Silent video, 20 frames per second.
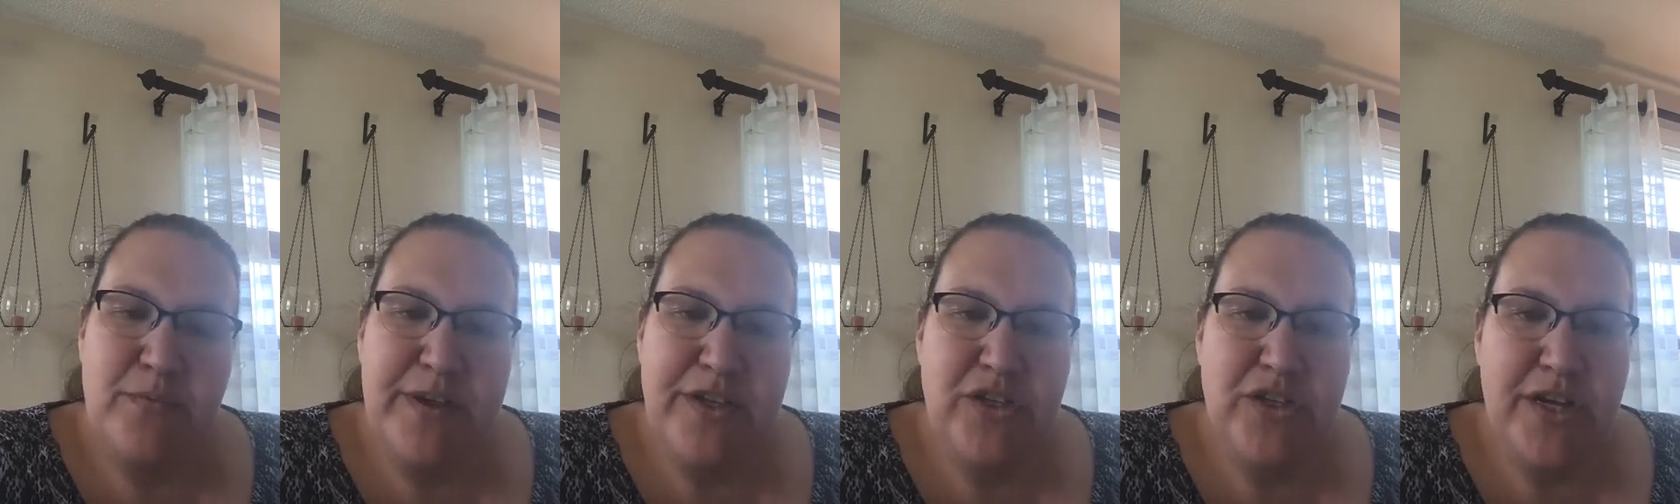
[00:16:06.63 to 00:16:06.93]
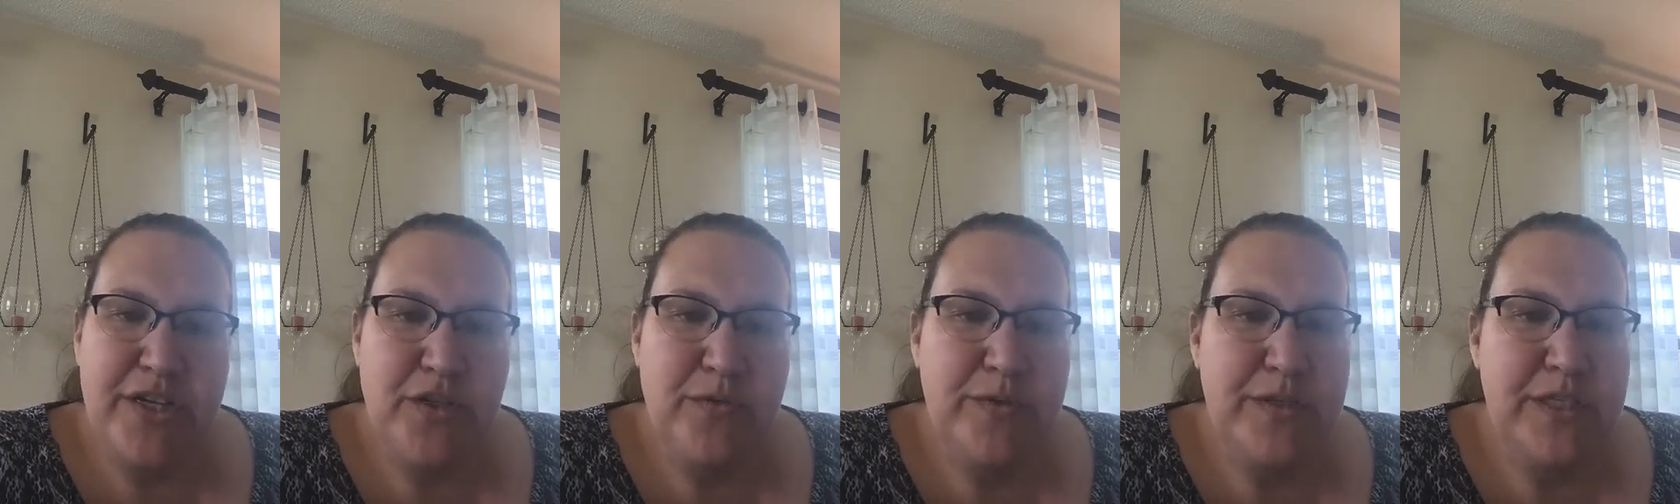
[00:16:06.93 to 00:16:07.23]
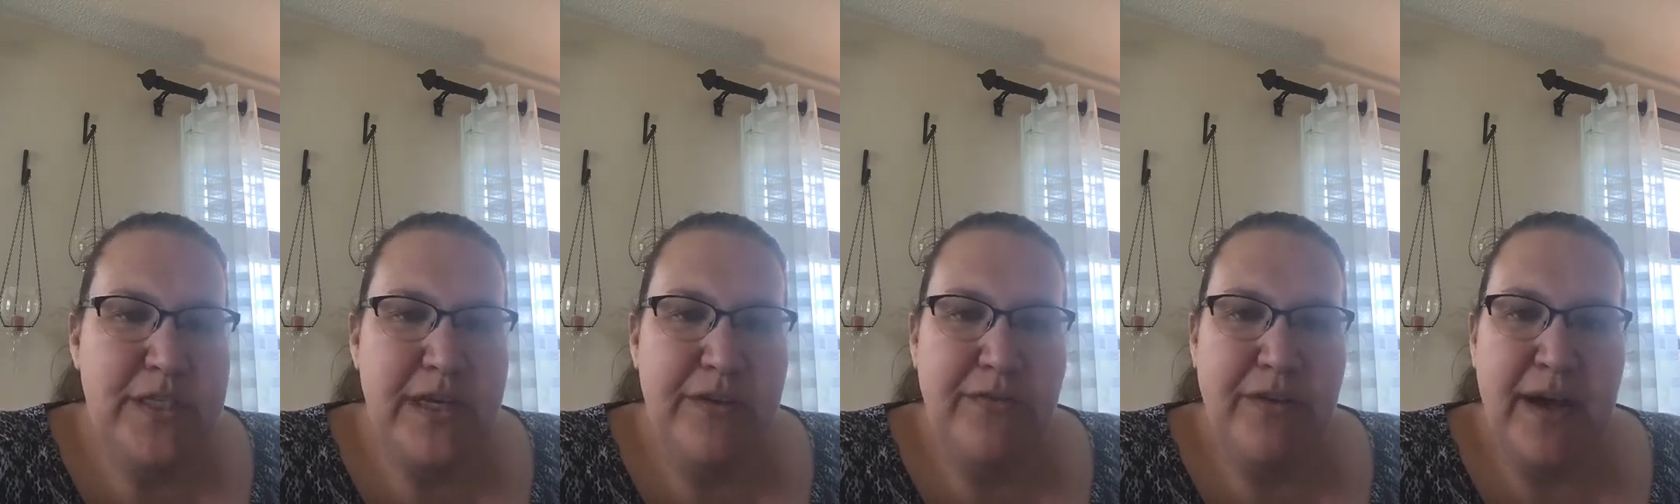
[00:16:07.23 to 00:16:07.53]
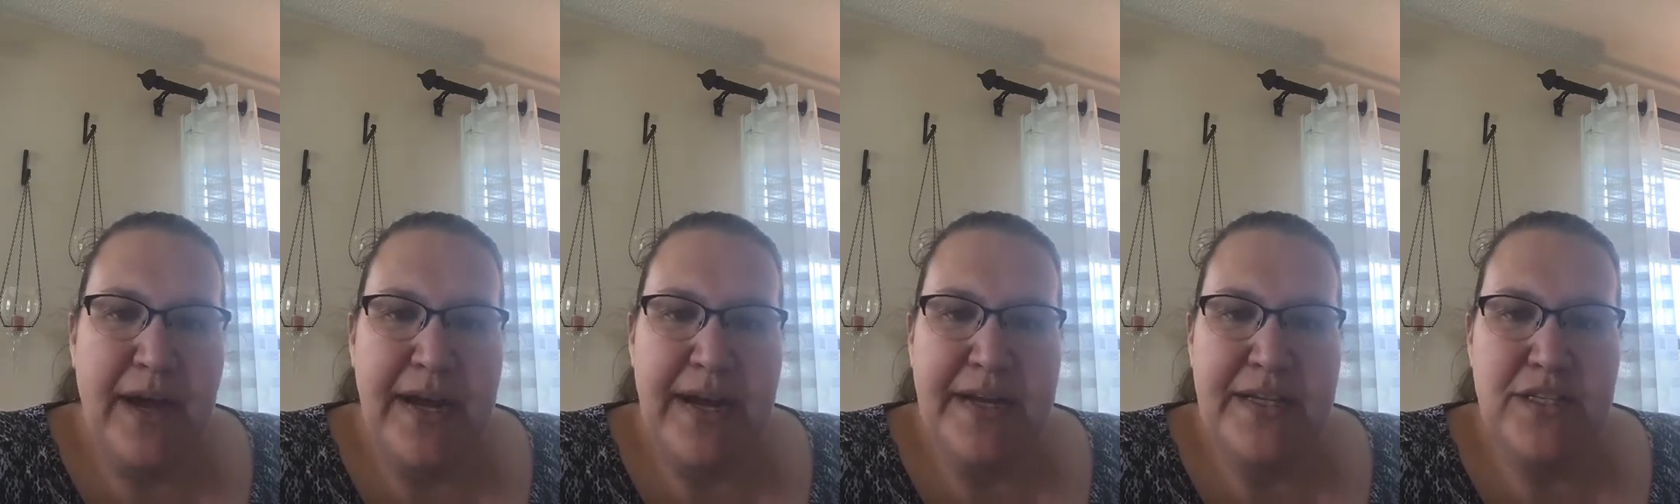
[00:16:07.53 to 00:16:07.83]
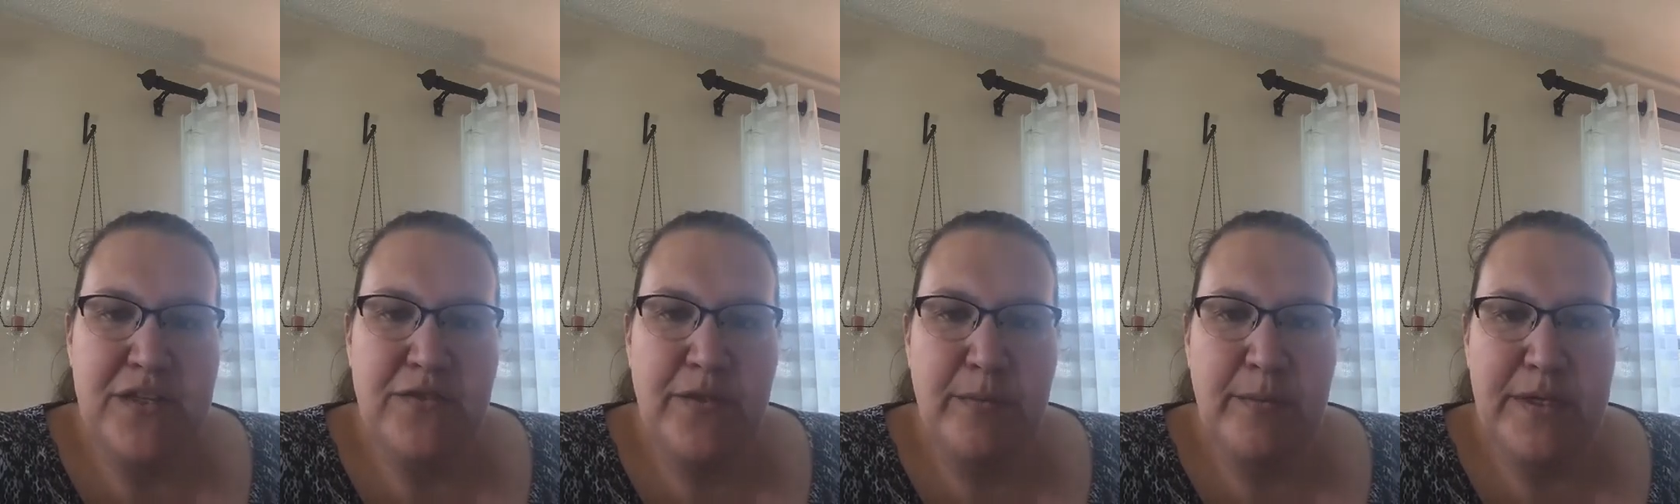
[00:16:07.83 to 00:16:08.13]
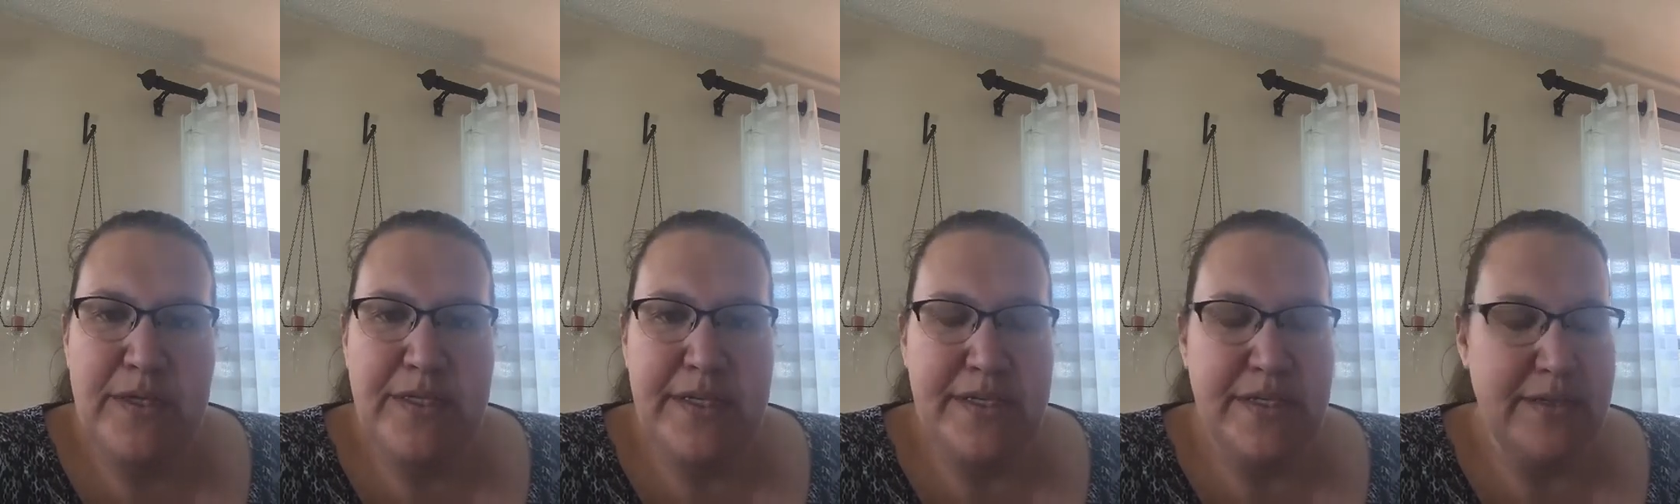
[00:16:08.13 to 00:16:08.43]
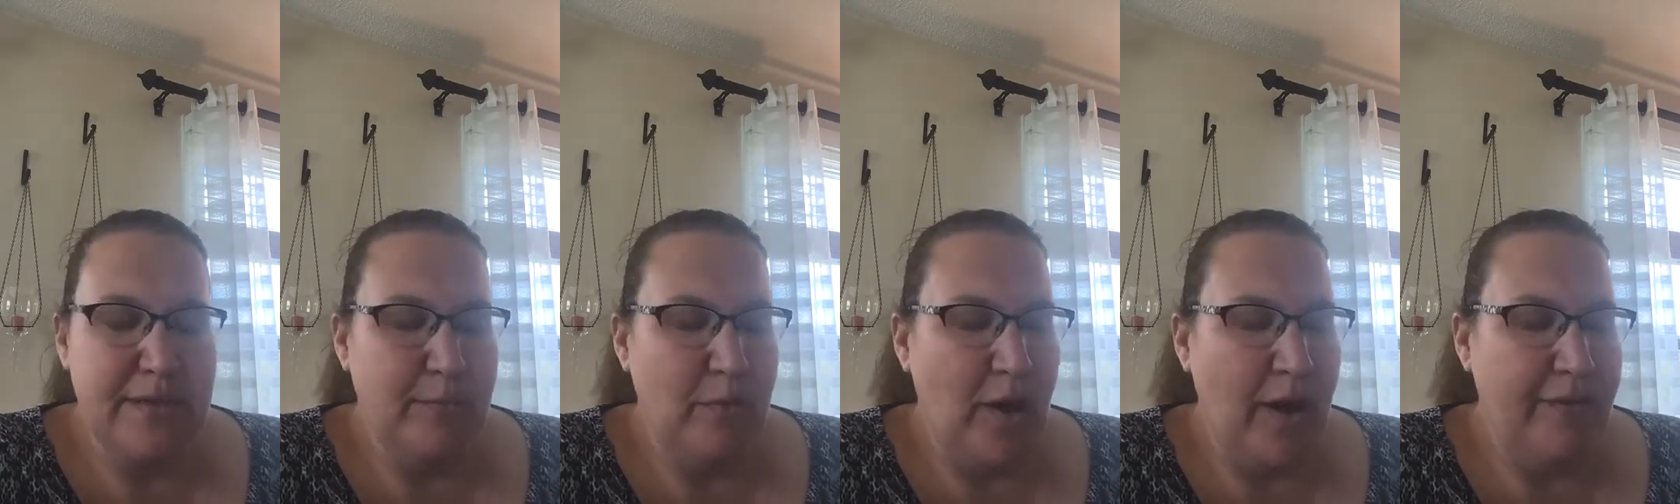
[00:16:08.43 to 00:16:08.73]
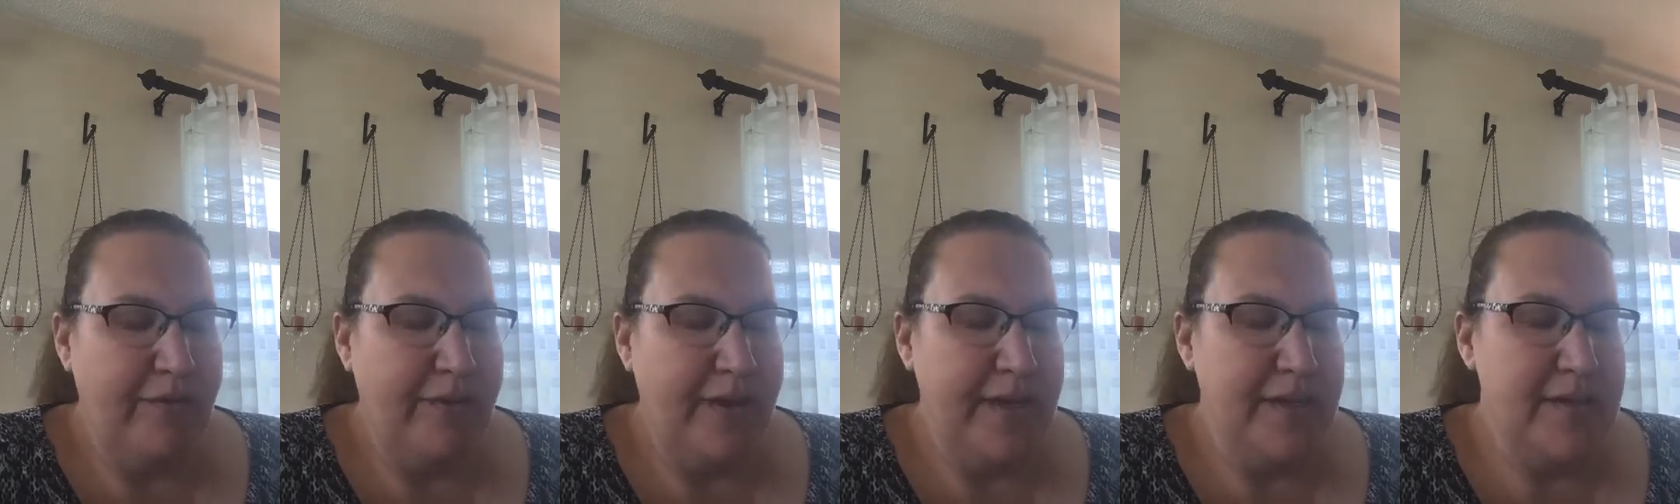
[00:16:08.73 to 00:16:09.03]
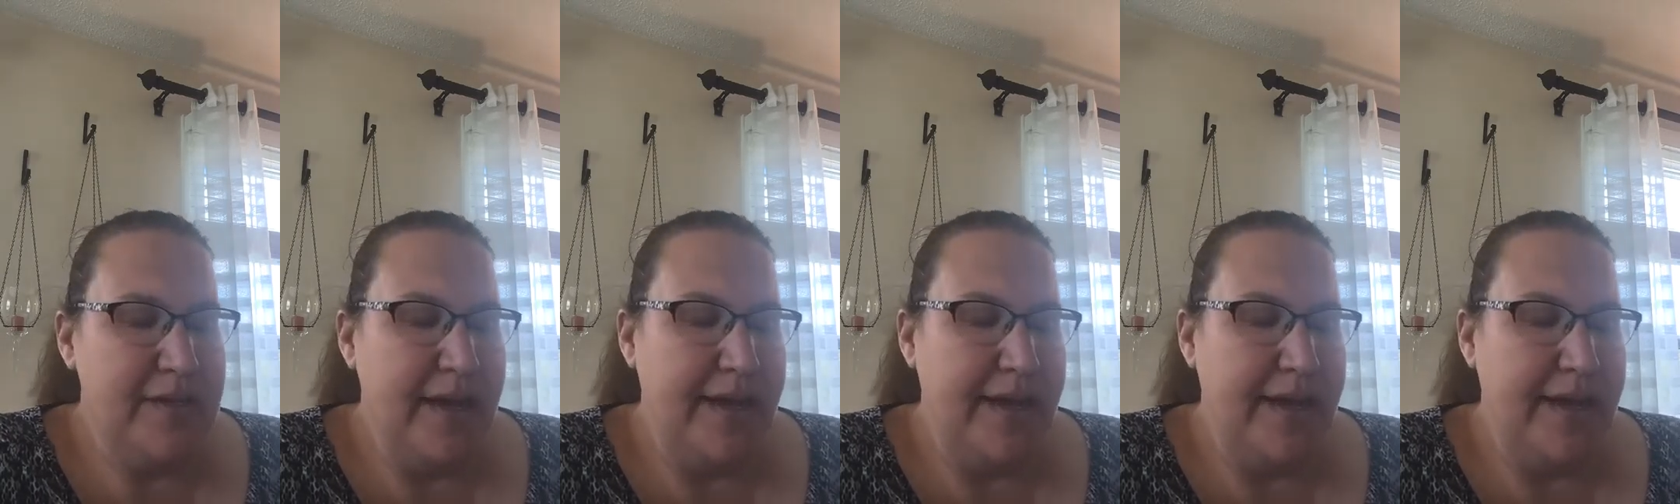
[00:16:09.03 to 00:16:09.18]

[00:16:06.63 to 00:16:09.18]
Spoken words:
we just received guidance from the system office,